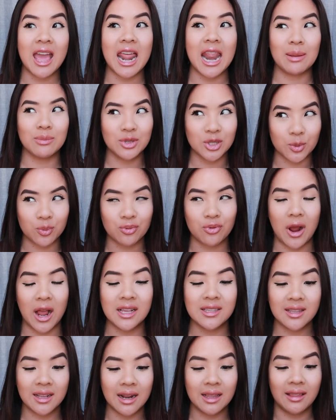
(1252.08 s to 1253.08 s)
and I'm
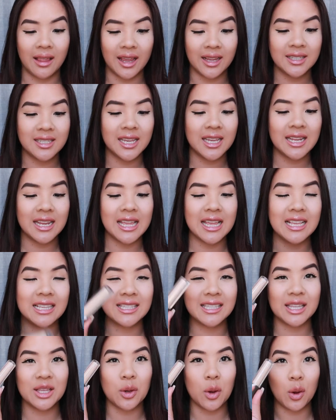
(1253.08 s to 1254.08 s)
surprised that I liked it,
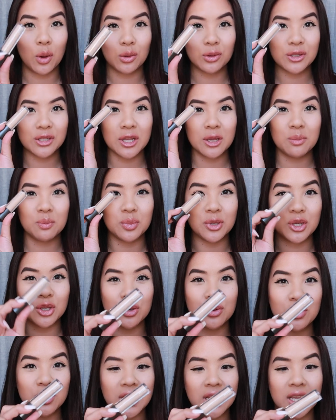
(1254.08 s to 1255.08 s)
is the Ulta
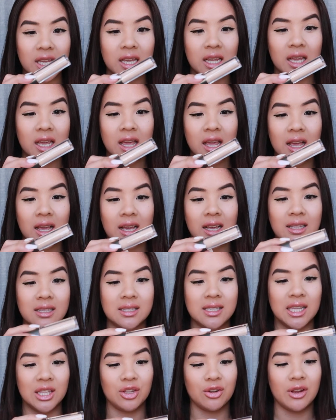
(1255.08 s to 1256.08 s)
Beauty
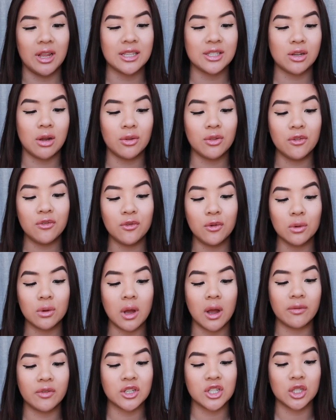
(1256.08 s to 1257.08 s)
concealer. It's called the Full
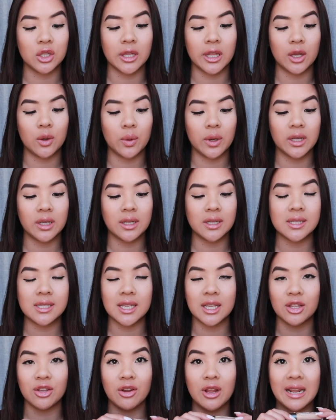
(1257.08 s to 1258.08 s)
Coverage Liquid
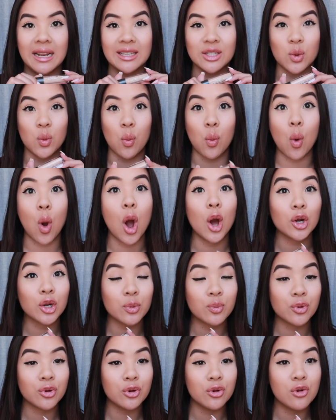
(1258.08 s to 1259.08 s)
Concealer, and it's
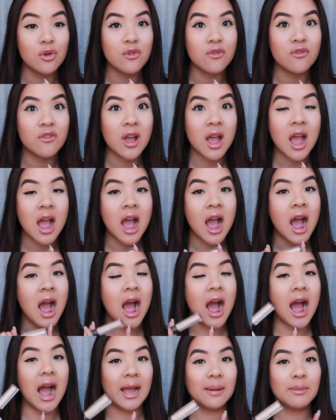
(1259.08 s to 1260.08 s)
waterproof.
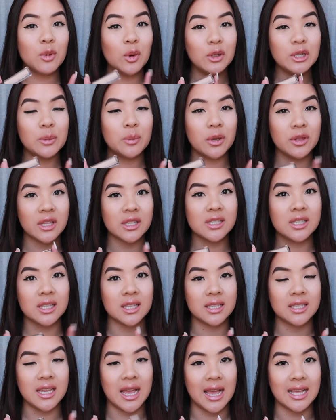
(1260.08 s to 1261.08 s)
I'm going to put this to
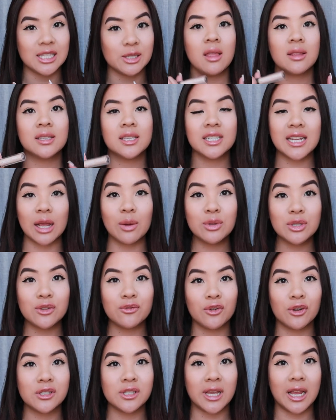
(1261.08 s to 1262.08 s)
the test. Today was the
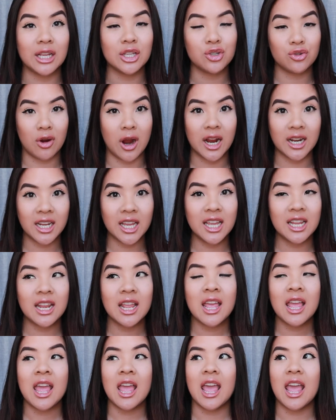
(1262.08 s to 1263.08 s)
first day I tried
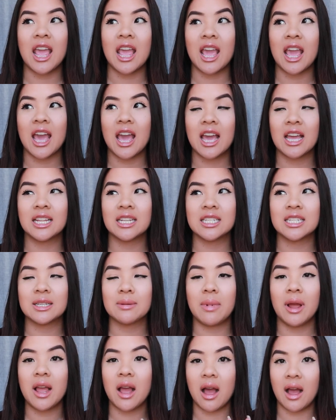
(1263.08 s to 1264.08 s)
it, and
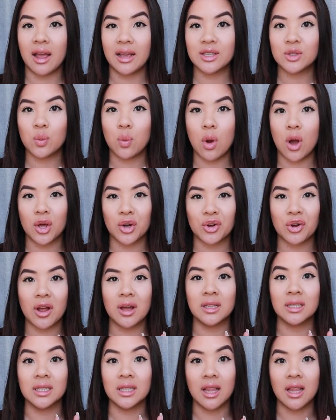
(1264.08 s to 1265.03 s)
my eyes water a